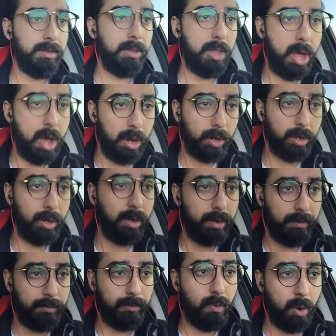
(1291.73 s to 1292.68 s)

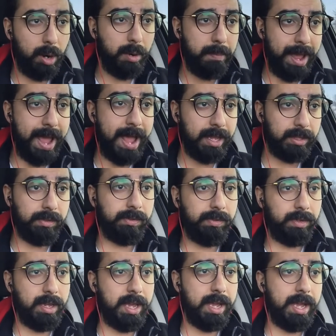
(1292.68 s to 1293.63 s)
longer
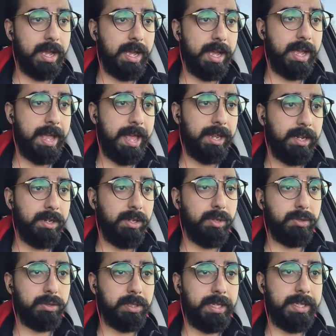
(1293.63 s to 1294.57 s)
formats, and
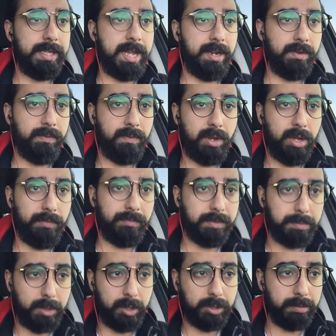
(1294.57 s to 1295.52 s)
usually that
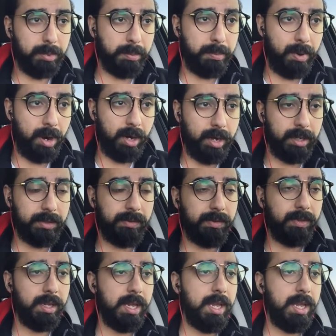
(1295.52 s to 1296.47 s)
involves multiple parts.